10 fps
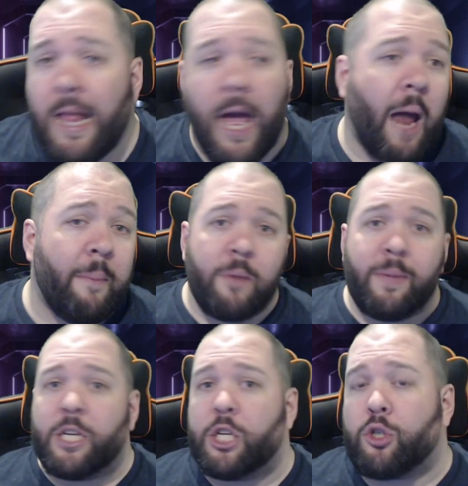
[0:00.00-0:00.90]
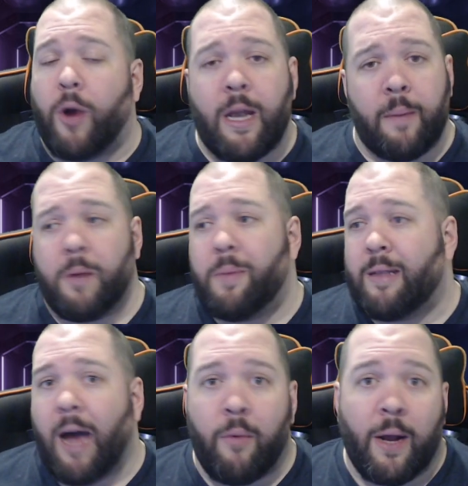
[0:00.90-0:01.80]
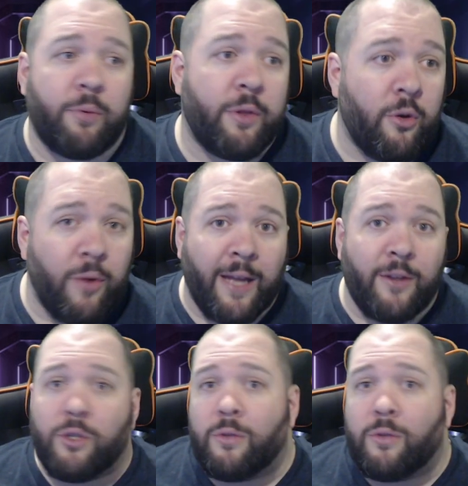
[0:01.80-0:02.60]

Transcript: And I'm gonna be straight and I'm gonna be direct with you.